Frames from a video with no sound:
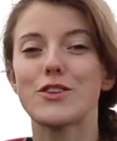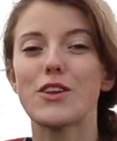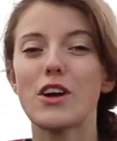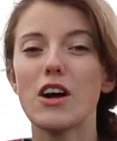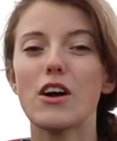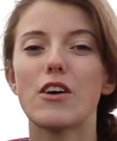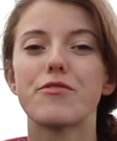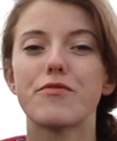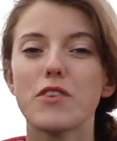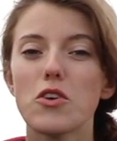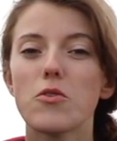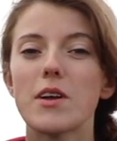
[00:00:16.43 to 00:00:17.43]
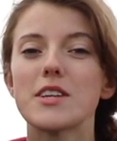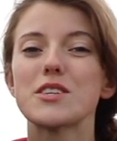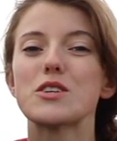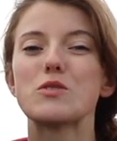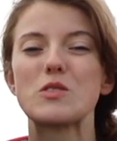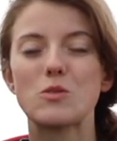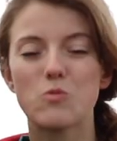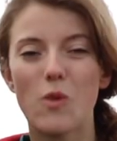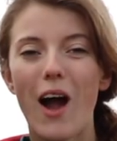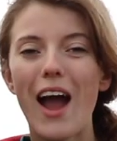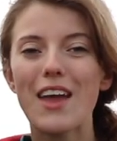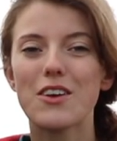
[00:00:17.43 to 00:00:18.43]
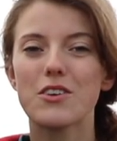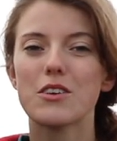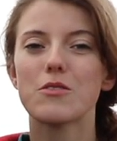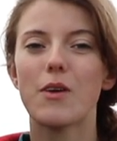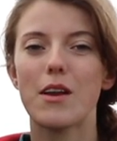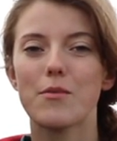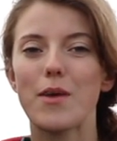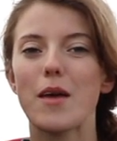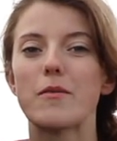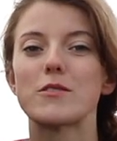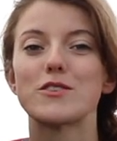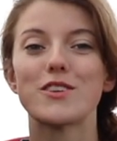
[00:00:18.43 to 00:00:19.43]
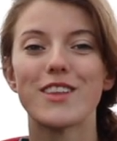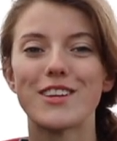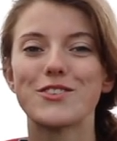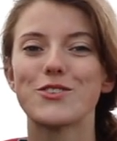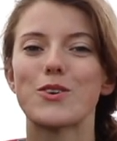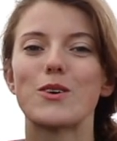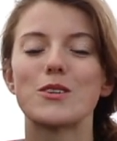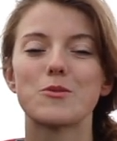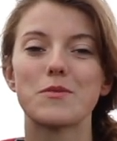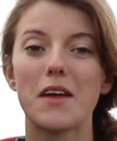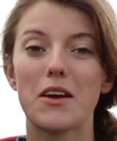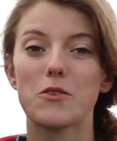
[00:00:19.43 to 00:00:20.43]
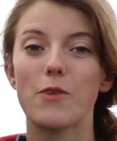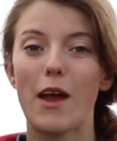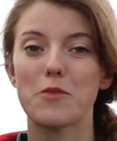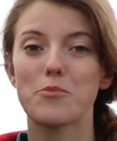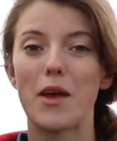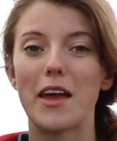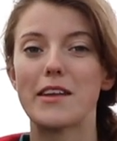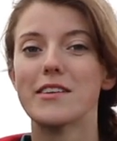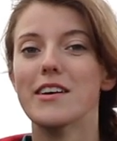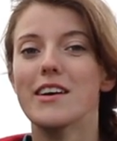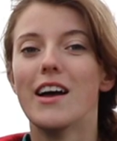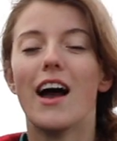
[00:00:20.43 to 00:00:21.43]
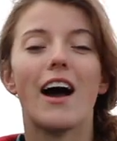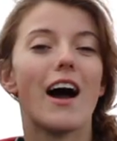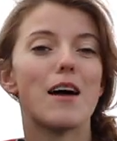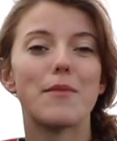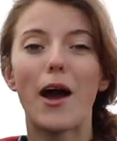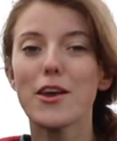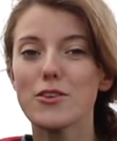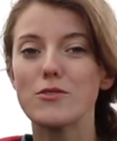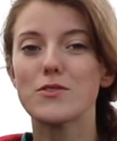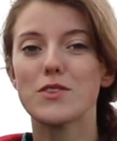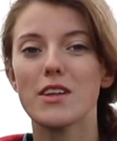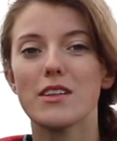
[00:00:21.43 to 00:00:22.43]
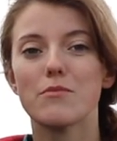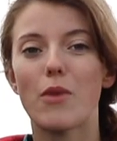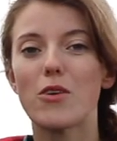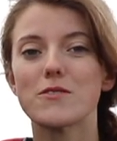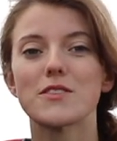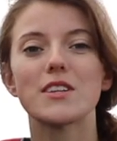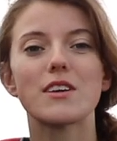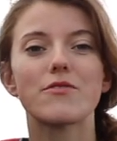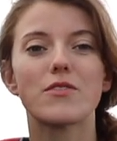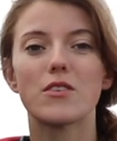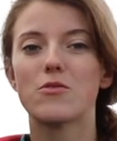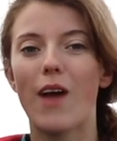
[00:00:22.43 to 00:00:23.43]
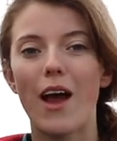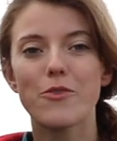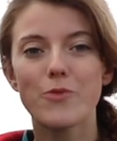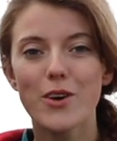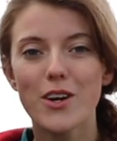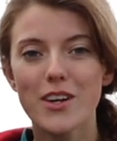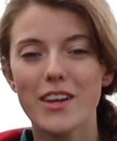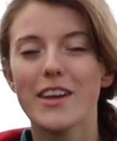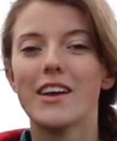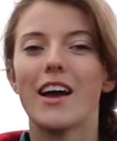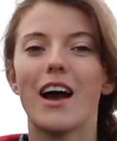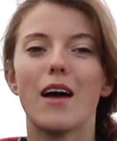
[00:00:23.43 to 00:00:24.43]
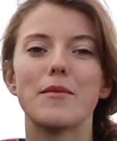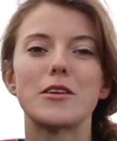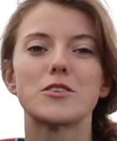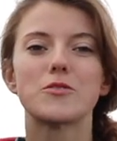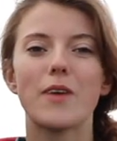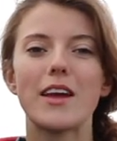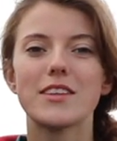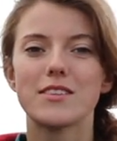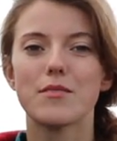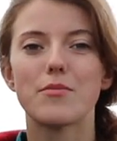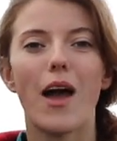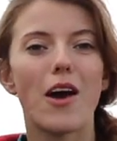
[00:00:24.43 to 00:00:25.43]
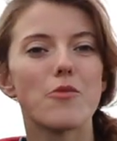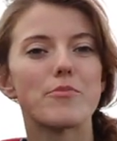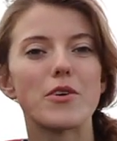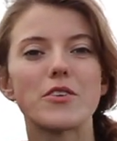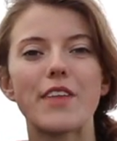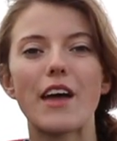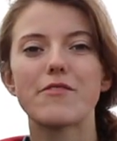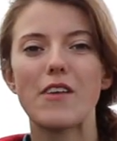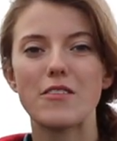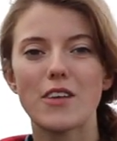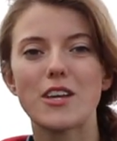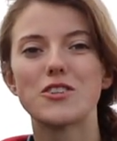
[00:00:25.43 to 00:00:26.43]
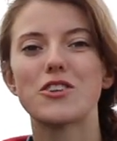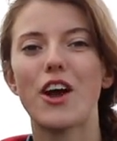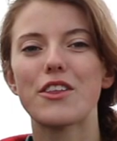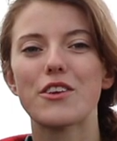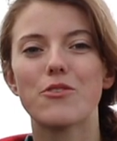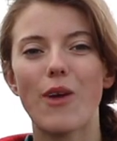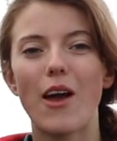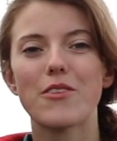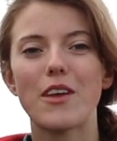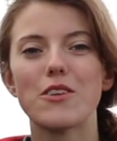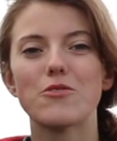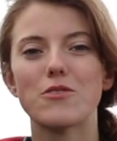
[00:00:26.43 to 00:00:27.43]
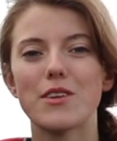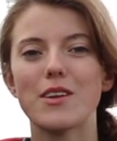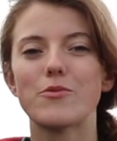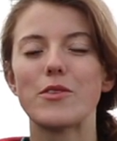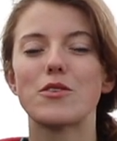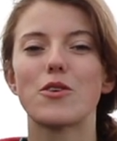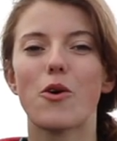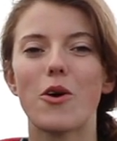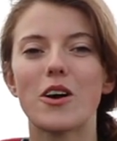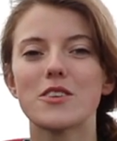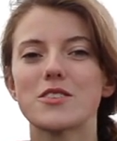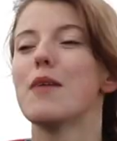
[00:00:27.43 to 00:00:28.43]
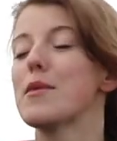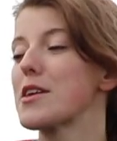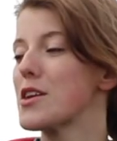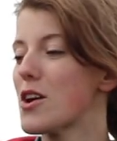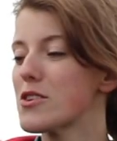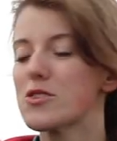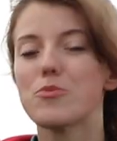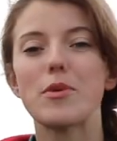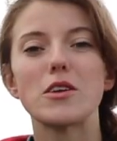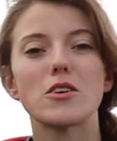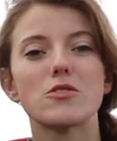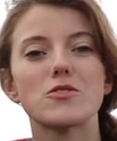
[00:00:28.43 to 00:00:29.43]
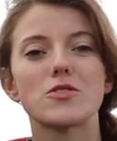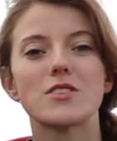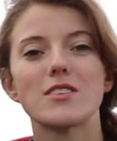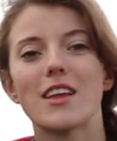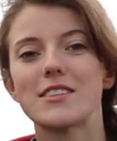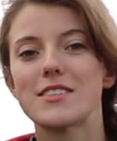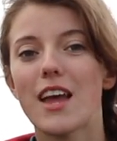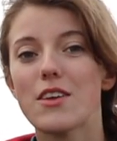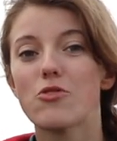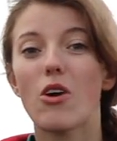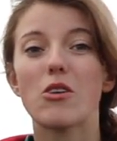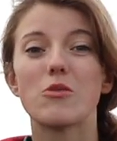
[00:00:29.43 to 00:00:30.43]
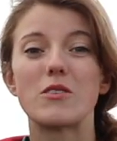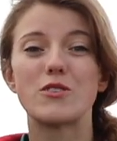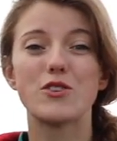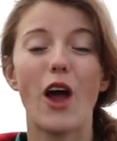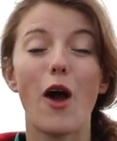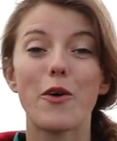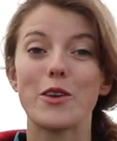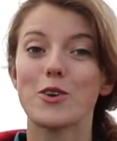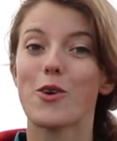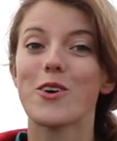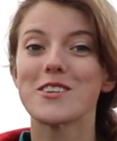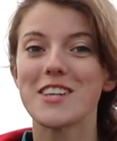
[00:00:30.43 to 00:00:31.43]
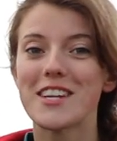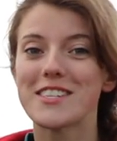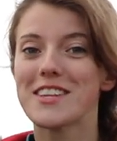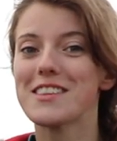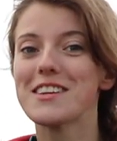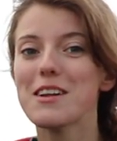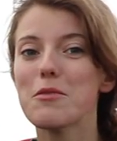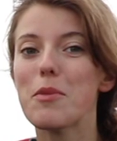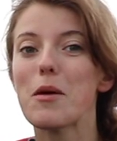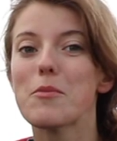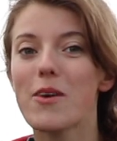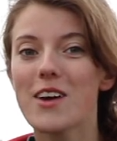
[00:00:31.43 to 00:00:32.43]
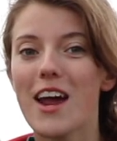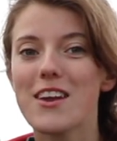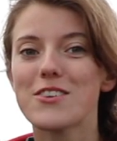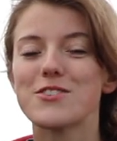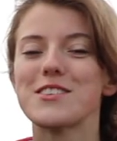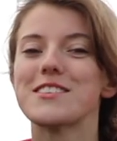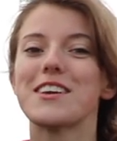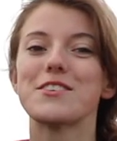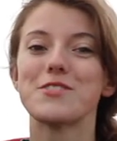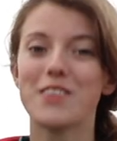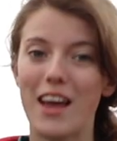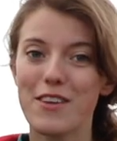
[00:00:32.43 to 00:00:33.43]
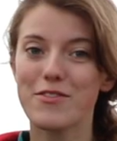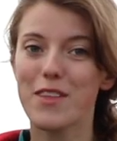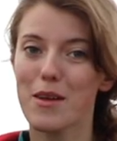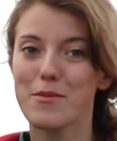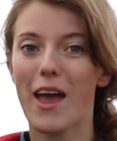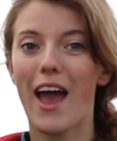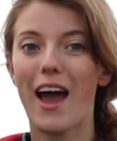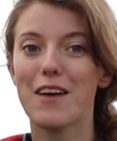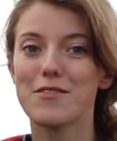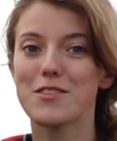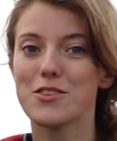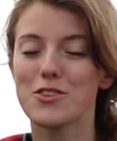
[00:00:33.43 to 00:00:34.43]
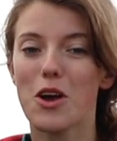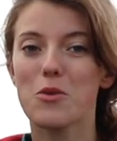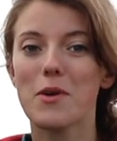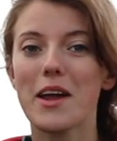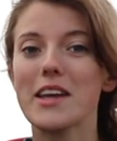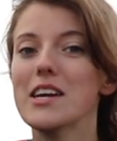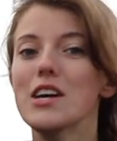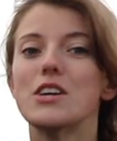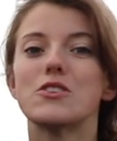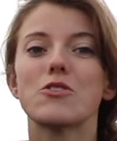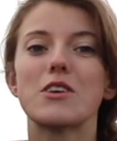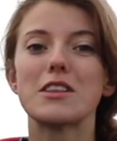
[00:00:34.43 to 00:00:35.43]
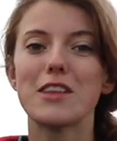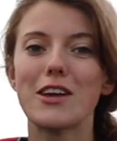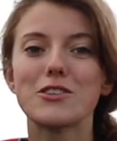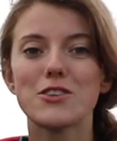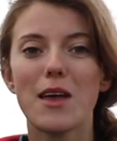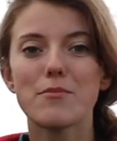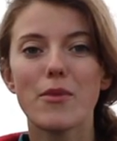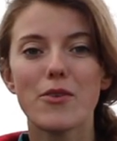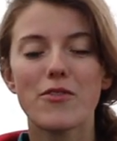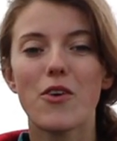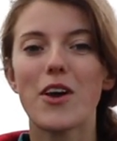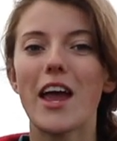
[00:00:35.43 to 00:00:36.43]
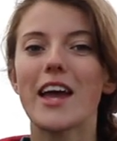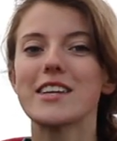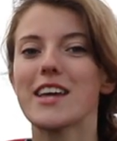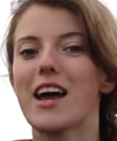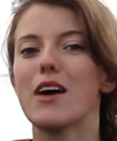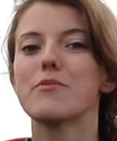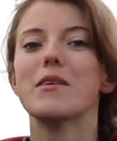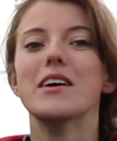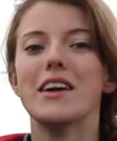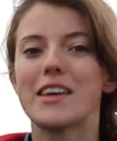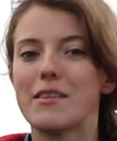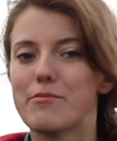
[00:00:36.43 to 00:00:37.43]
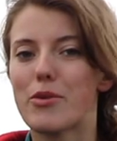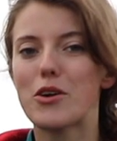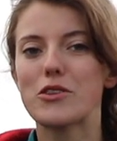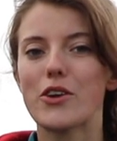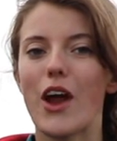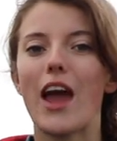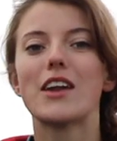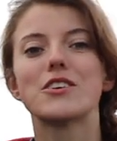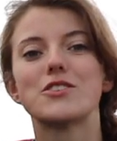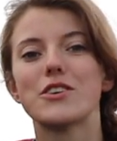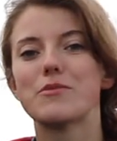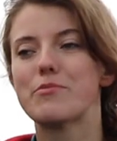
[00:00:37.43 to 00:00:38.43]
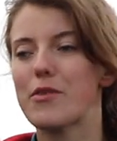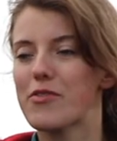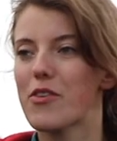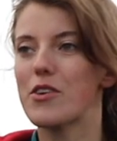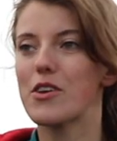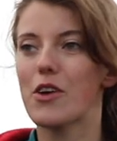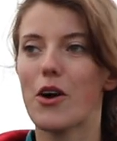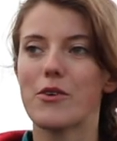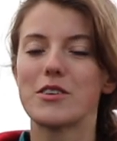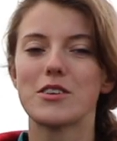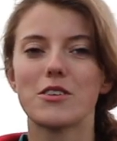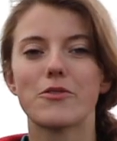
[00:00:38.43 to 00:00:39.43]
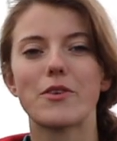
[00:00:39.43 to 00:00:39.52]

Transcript: So there are a few reasons why you're going to want to be able to lunge your horse without a round pen. Um, I use it mostly for groundwork. Um, it's great to help build that foundation on the ground that you need with your horse. It can also be used, let's say you go to a show and your horse has a little bit more energy than you'd like for them to have in the show ring. You can lunge them beforehand to help burn their energy before you go into the